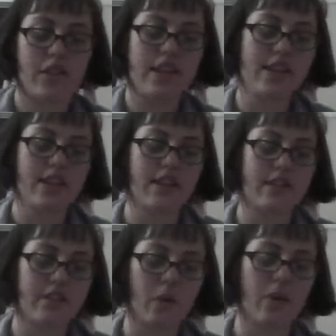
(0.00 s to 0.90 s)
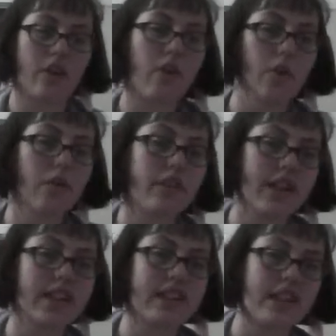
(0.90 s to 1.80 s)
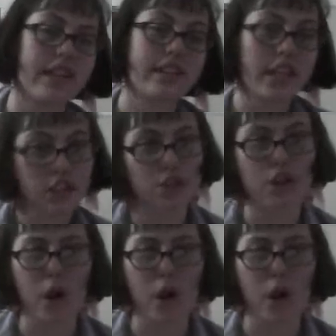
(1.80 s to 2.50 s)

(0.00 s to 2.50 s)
thing, or the whole thing that a 6 is